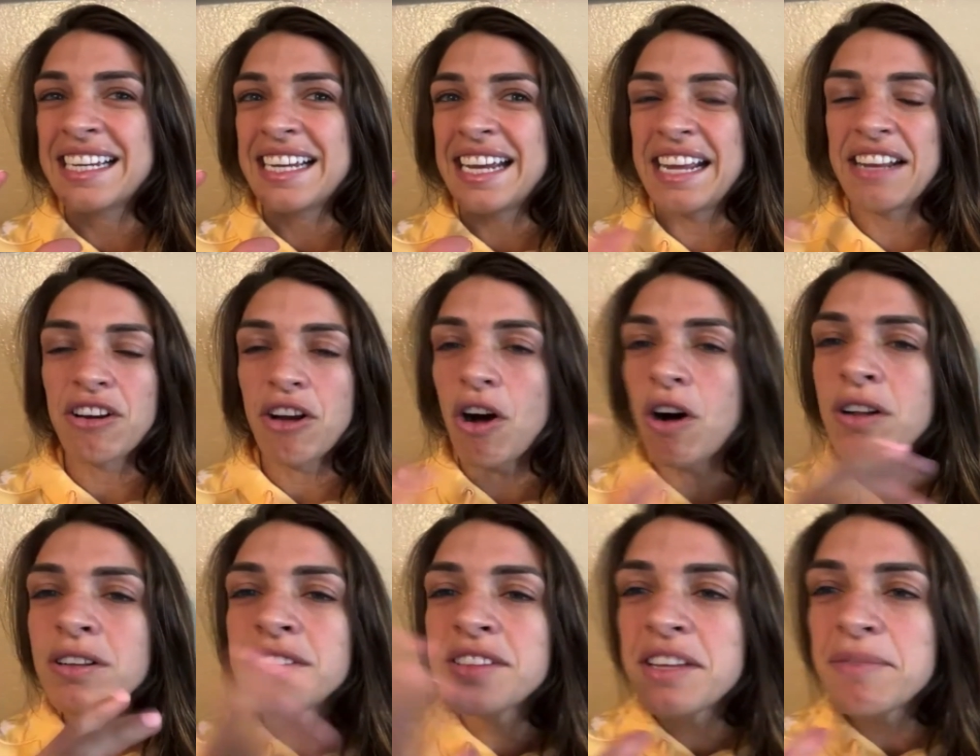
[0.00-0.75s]
and
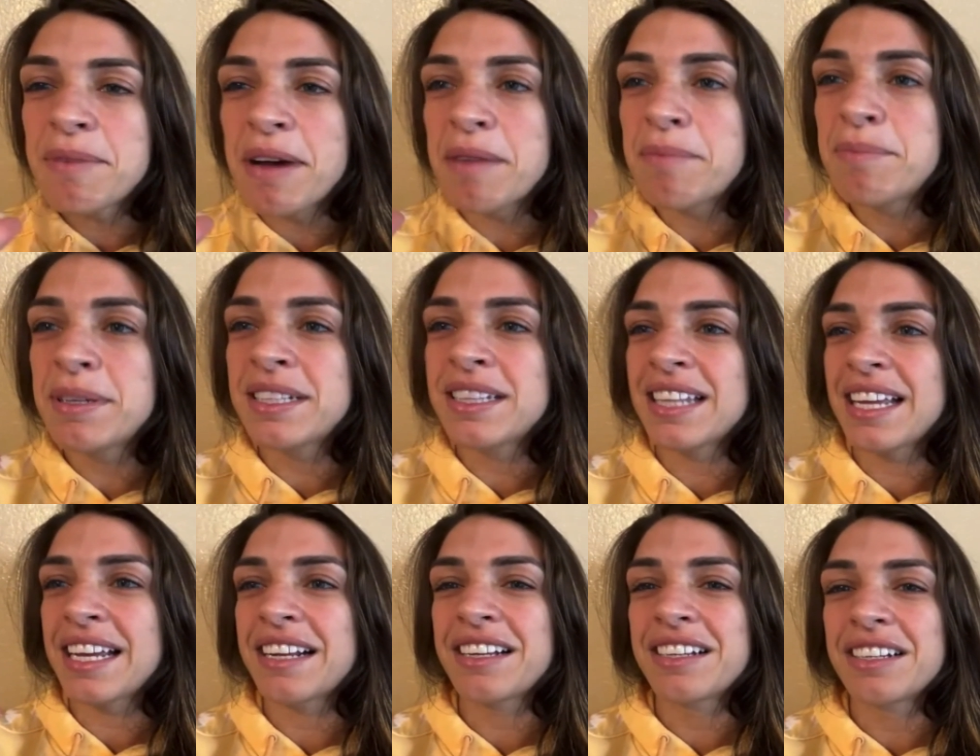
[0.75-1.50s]
all of them have been
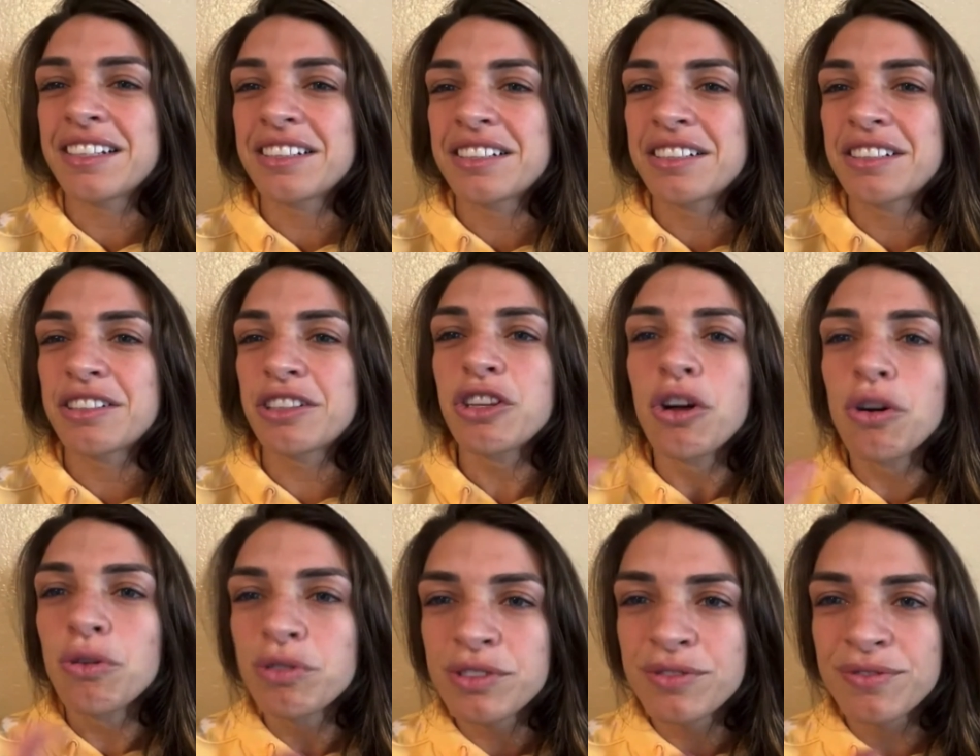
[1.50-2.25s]
like
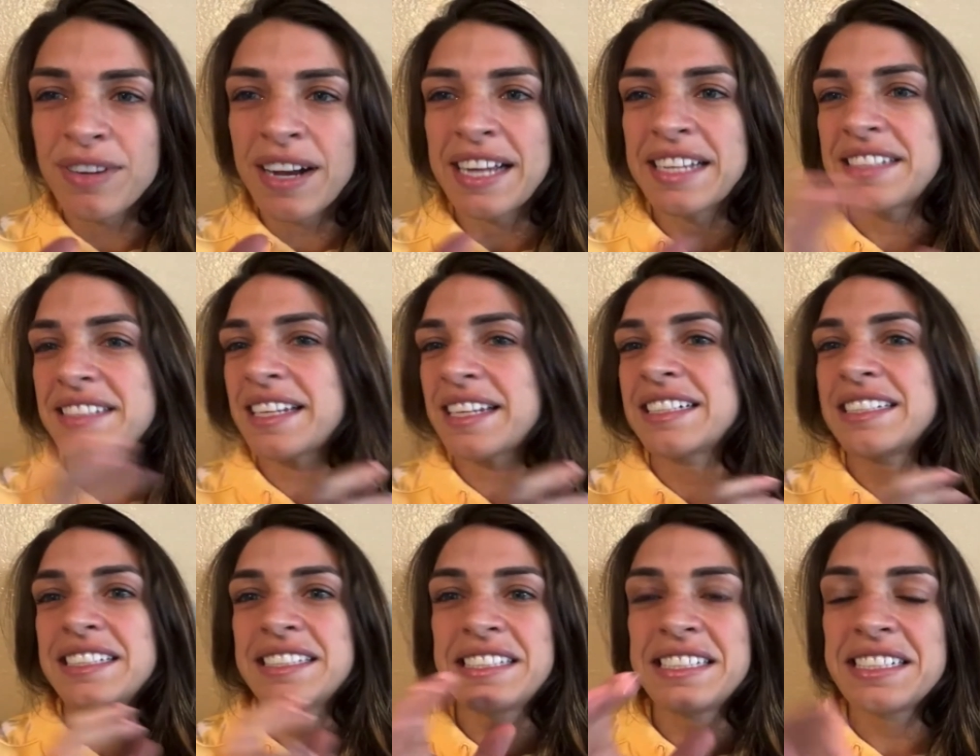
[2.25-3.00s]
close fights,
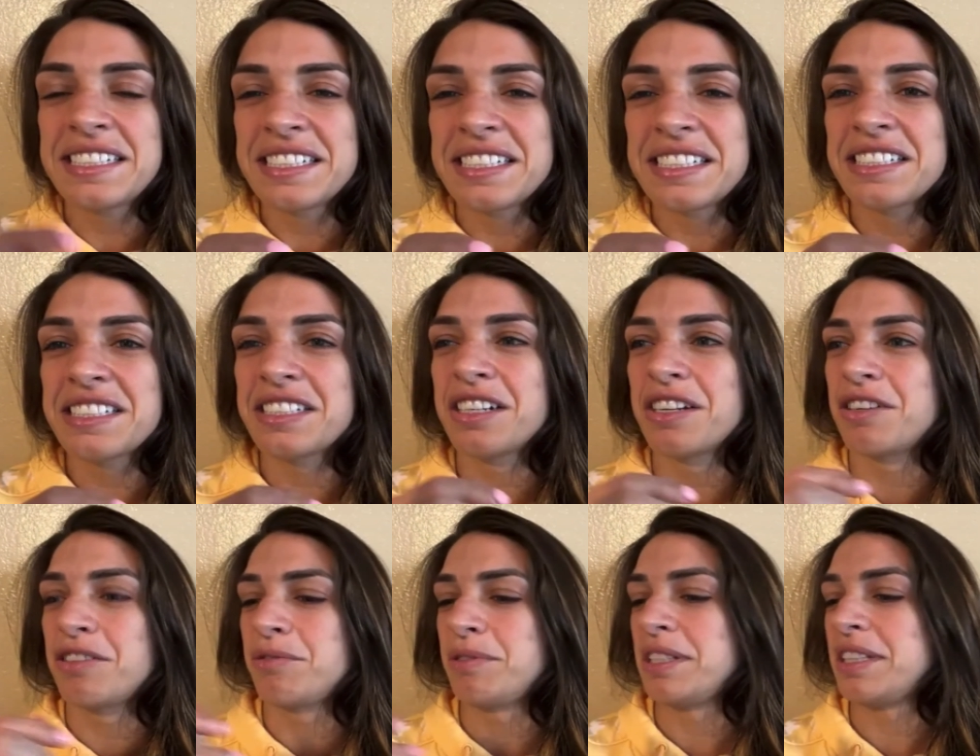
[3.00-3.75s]
like decisions, you
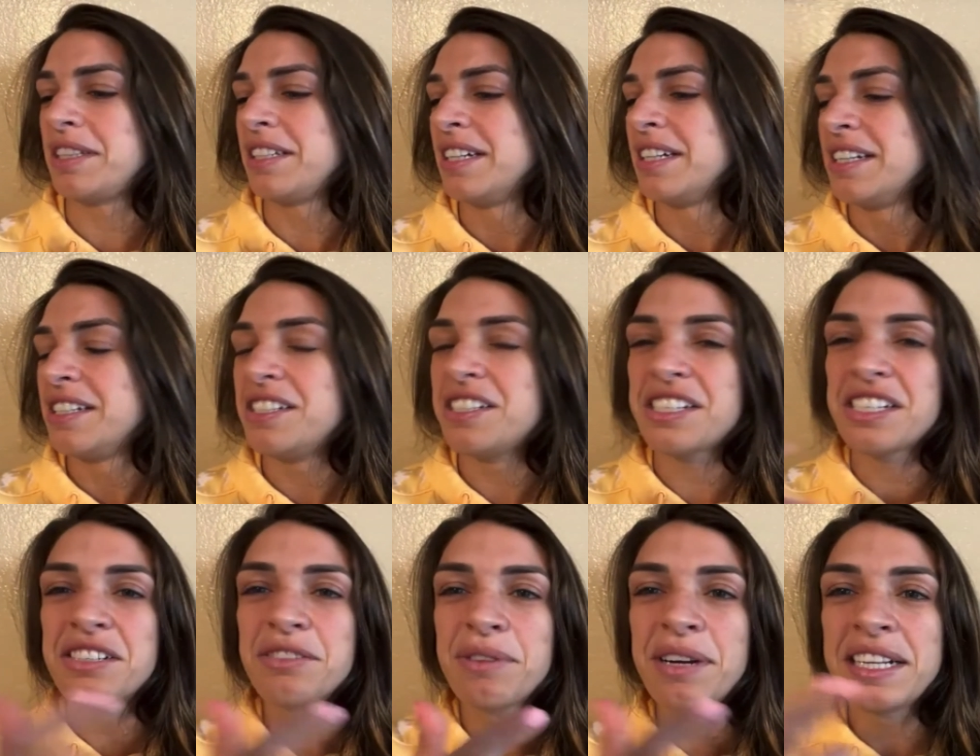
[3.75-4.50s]
know, with
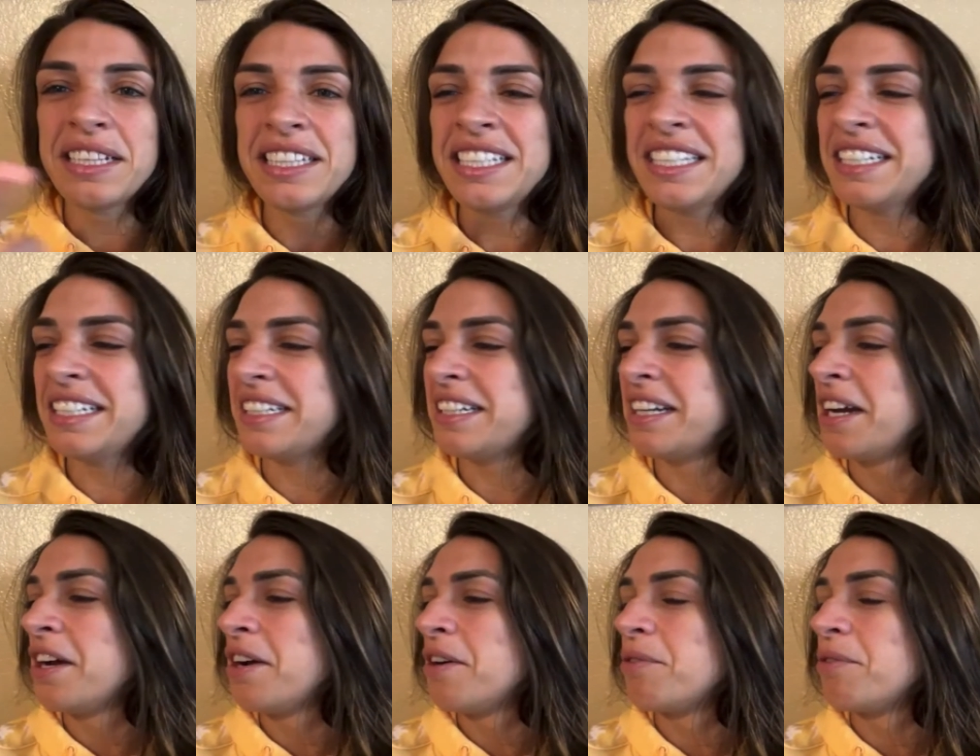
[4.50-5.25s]
Zhang Li,
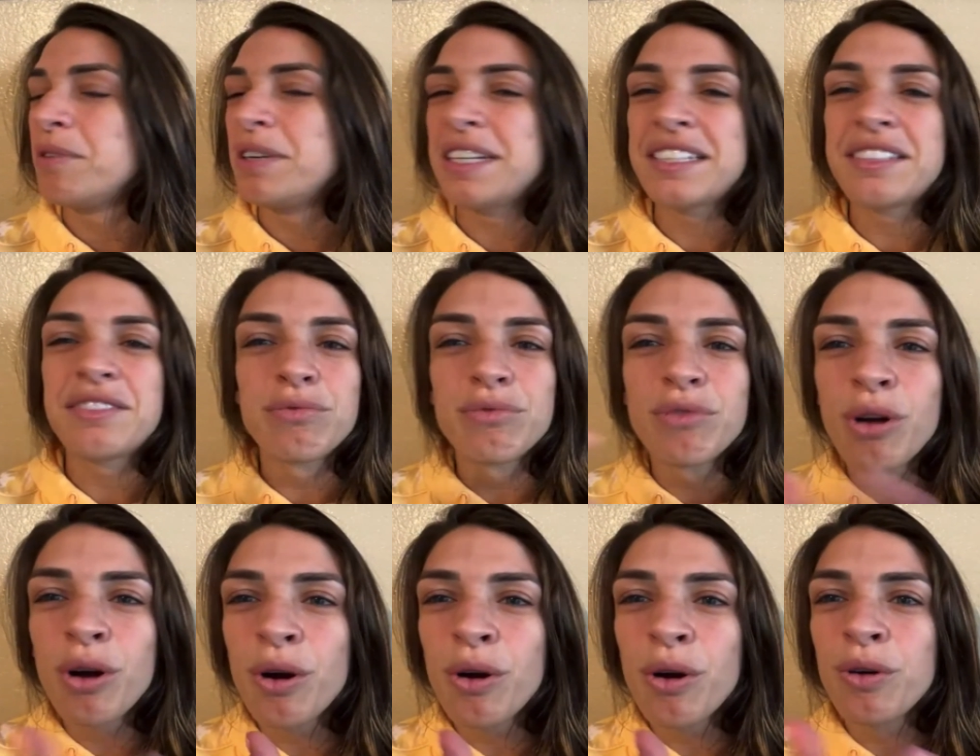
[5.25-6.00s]
with
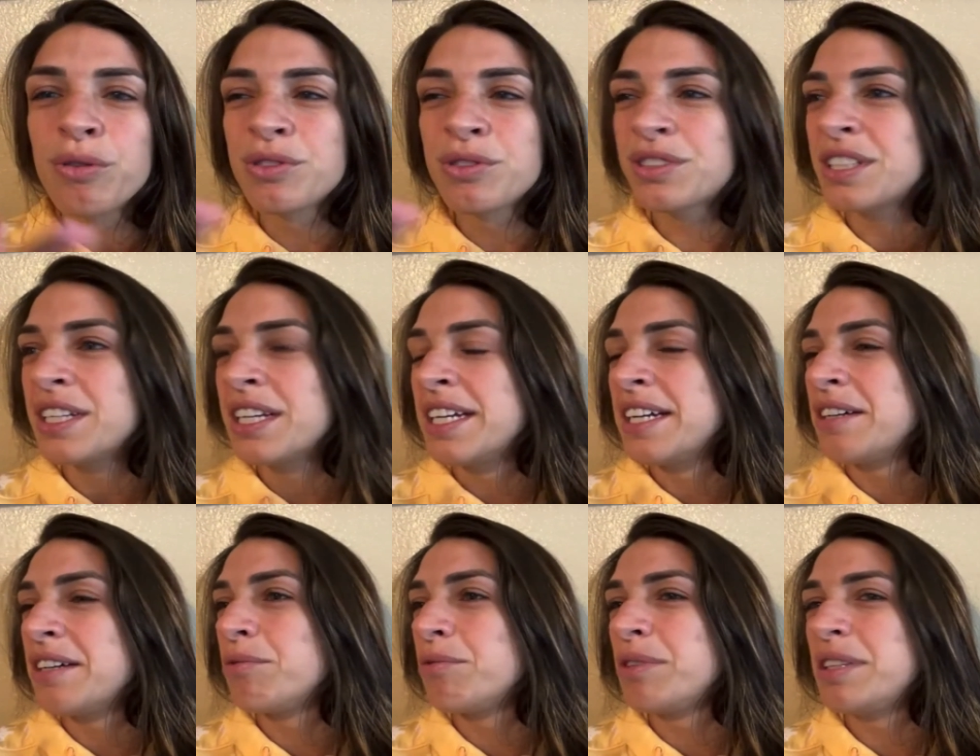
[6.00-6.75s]
Rose,
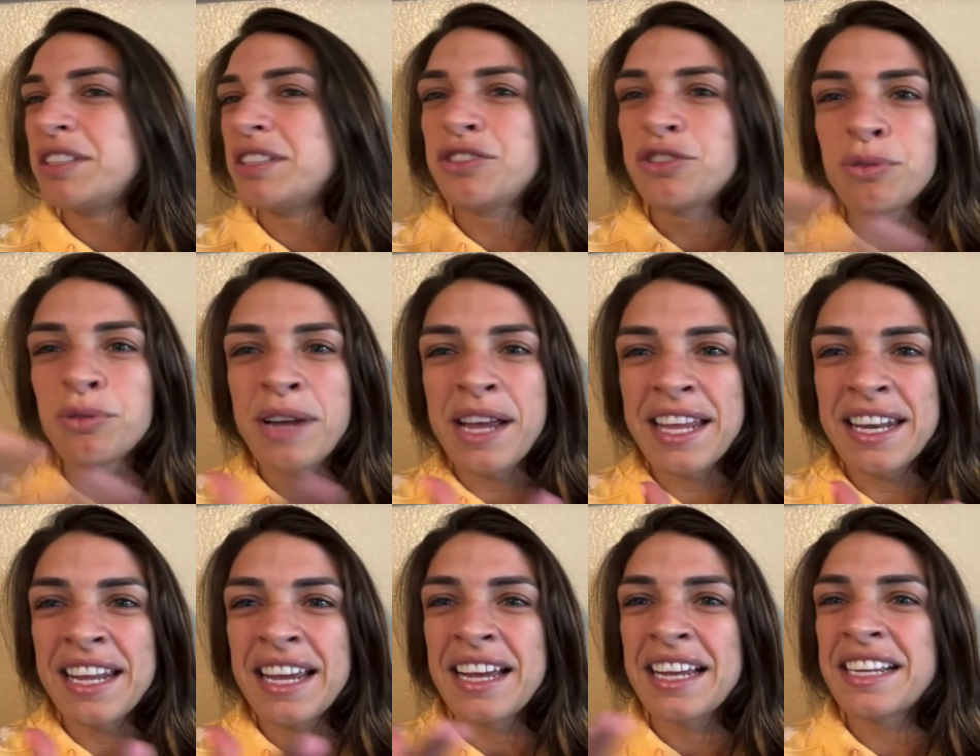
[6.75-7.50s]
with
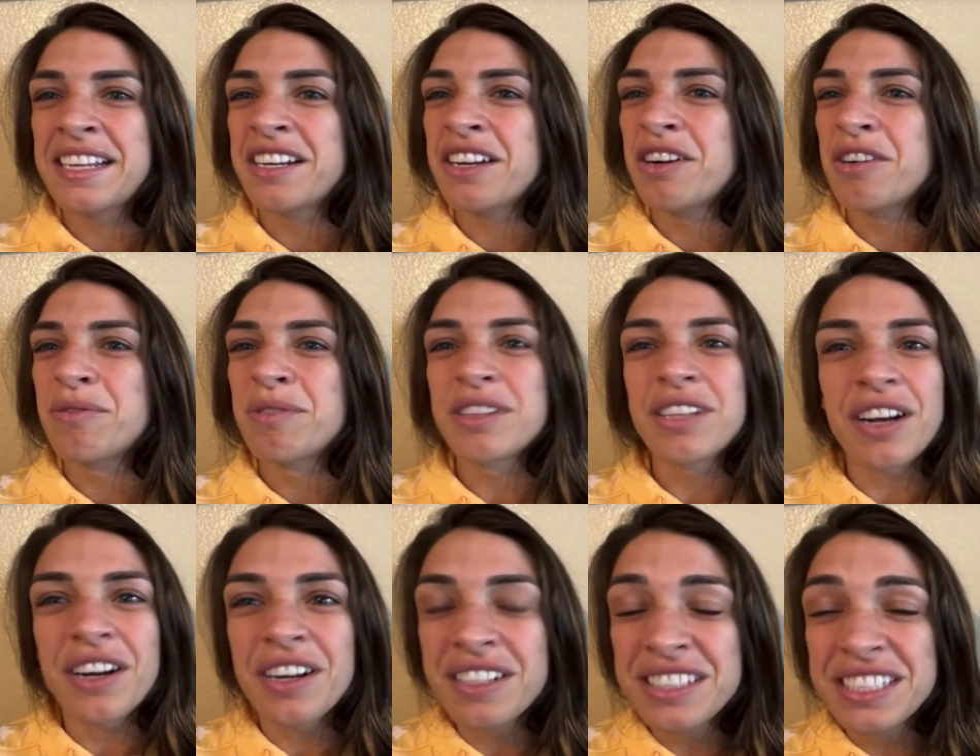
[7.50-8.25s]
Joanna, you know, with
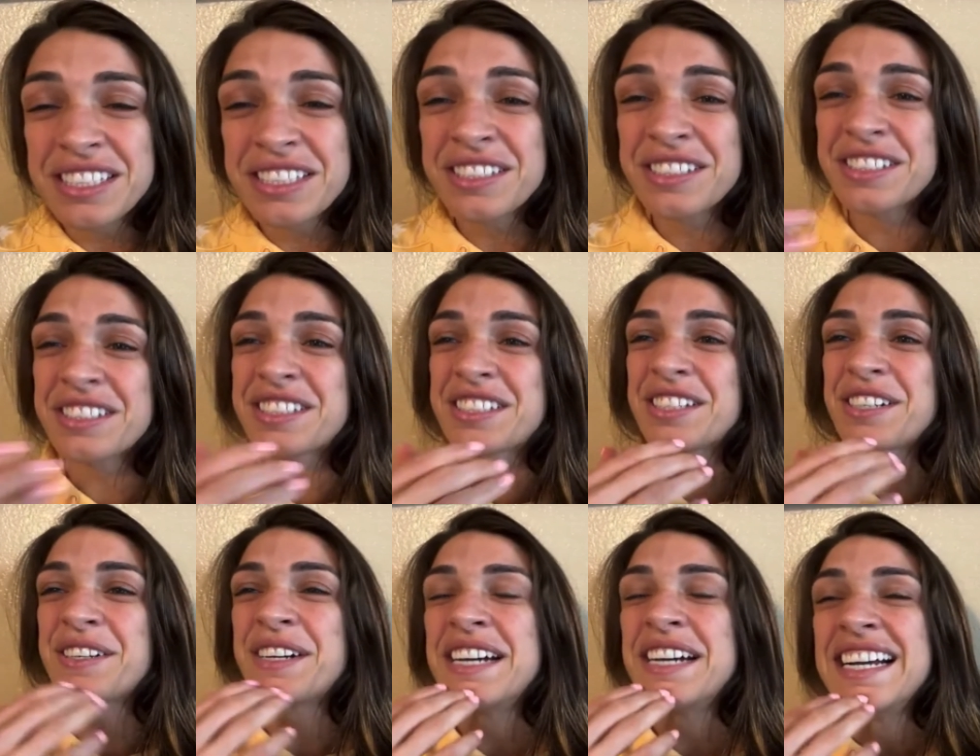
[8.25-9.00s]
all these girls. So,
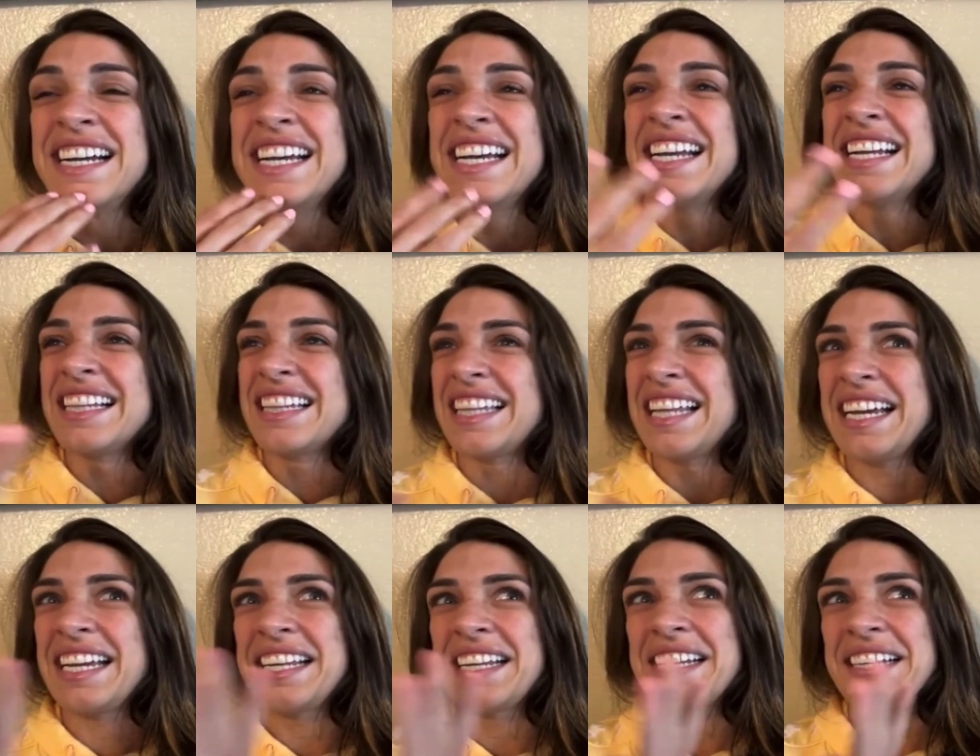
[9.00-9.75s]

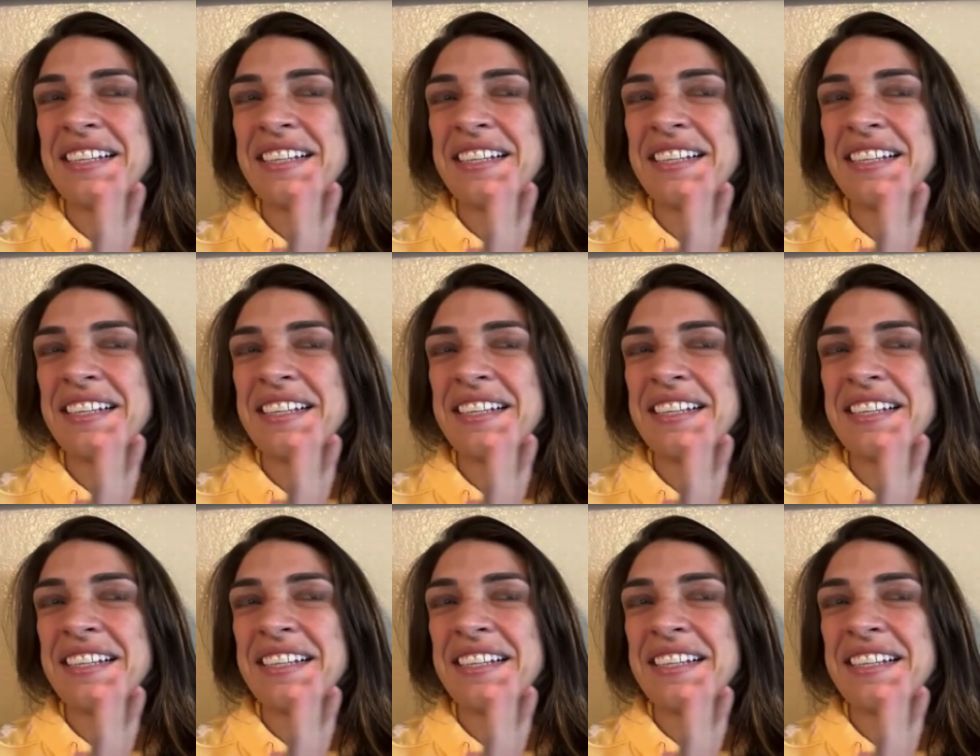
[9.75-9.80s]
like,